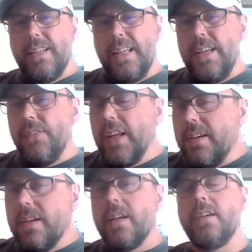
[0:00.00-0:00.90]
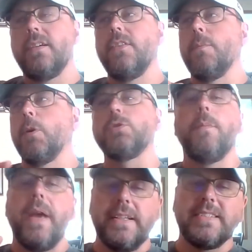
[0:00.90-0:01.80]
Even the most
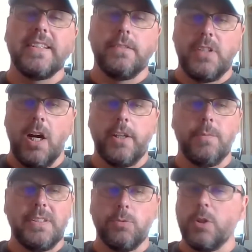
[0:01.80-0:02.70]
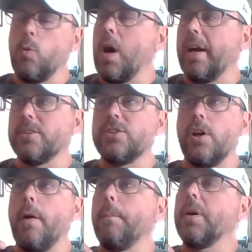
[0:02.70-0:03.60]
basic of documents require
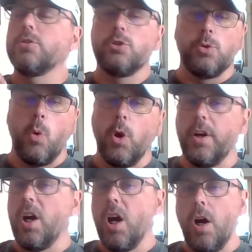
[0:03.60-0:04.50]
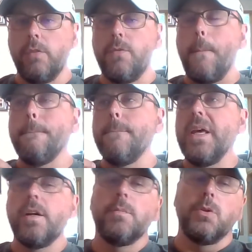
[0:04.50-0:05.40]
some sort of
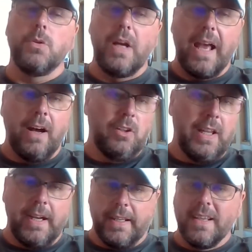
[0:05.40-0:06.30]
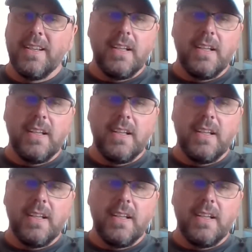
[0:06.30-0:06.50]
minimal outlining,